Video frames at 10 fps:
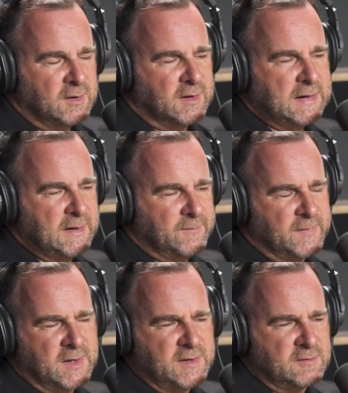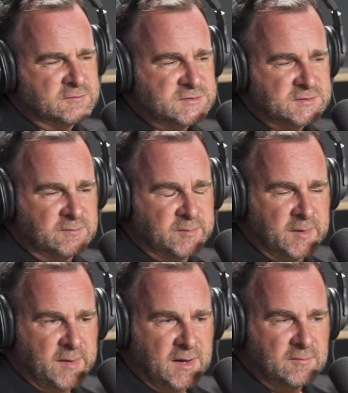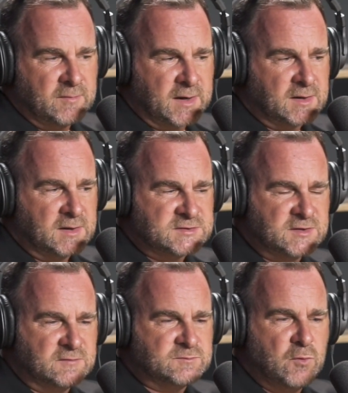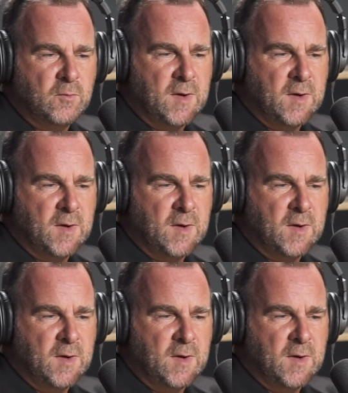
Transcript: And that was a bit about making ourselves more